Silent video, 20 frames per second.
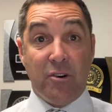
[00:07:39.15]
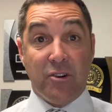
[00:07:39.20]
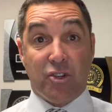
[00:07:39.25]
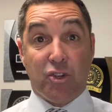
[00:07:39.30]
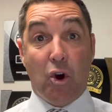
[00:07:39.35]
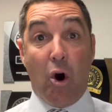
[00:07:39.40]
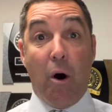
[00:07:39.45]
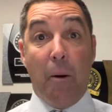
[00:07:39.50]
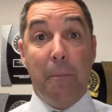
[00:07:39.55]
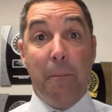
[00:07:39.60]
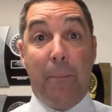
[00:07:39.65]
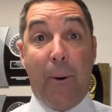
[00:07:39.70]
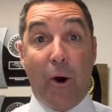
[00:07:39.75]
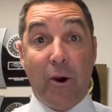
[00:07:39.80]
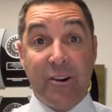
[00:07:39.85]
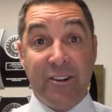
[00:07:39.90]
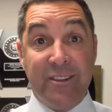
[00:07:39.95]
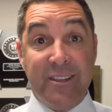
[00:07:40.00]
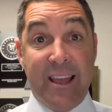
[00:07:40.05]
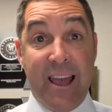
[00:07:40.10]
It's called
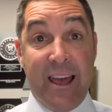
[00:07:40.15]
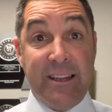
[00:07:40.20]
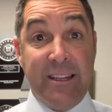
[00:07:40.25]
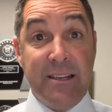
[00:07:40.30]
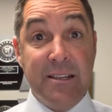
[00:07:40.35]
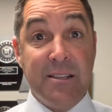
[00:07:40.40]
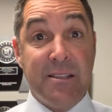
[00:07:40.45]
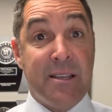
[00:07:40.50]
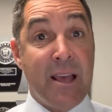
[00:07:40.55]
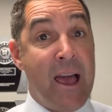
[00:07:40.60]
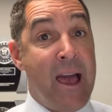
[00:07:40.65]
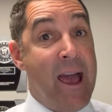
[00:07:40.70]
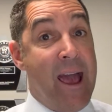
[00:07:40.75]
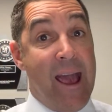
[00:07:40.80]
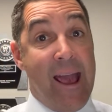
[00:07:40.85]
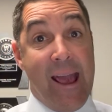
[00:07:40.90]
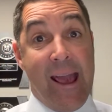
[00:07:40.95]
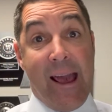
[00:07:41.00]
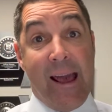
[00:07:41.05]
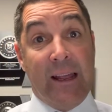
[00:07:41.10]
Barton Yeti's,
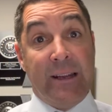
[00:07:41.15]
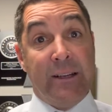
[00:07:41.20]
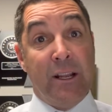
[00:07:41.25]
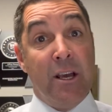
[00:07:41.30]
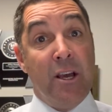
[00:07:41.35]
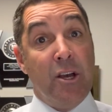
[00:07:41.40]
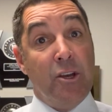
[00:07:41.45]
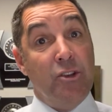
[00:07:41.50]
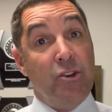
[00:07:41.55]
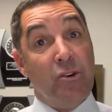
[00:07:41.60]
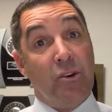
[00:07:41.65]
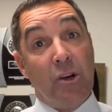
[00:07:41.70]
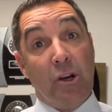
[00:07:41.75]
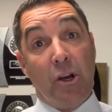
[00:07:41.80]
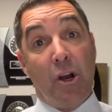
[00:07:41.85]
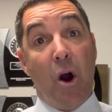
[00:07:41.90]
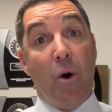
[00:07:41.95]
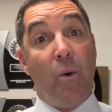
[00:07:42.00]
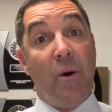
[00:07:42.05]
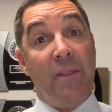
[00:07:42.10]
and you can
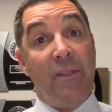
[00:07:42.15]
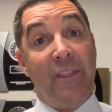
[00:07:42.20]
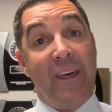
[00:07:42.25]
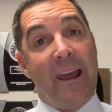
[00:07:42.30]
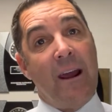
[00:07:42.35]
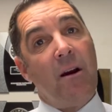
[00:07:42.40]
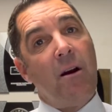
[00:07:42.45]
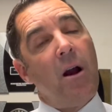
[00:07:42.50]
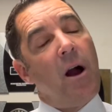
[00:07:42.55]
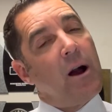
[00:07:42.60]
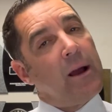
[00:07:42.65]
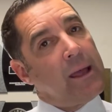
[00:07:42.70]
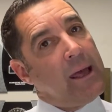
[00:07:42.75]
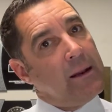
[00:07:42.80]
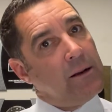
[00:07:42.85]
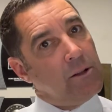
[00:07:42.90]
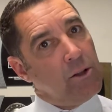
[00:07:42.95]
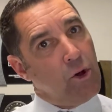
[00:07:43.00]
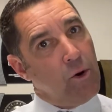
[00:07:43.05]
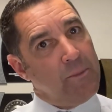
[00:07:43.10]
go in there, again,
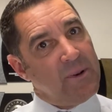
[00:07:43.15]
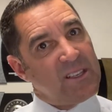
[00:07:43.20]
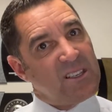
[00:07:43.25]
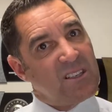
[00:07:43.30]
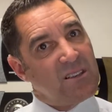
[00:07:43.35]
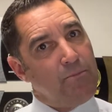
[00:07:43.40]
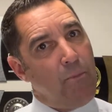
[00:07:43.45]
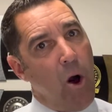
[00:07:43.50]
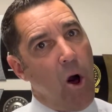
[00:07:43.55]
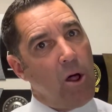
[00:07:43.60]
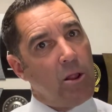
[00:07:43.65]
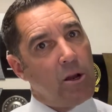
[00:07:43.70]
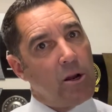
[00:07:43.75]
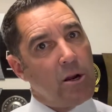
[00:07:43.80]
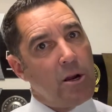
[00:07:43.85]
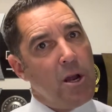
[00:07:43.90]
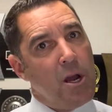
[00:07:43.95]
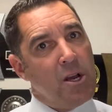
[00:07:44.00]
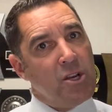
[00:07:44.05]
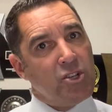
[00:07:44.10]
a little bit smaller,